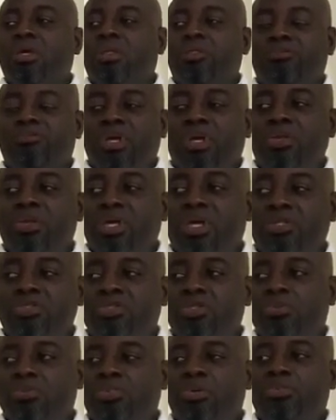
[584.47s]
the value can
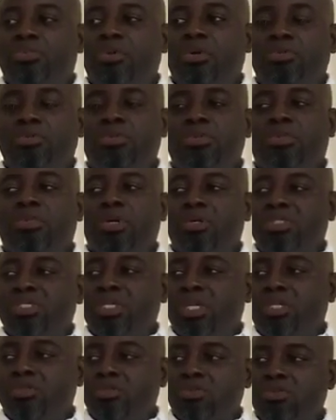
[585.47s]
jump up to about
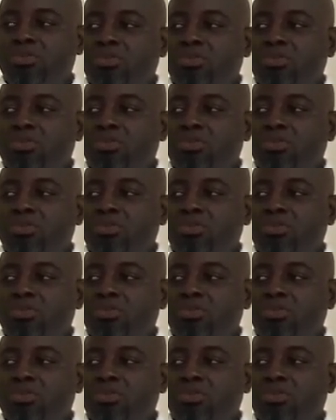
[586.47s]
10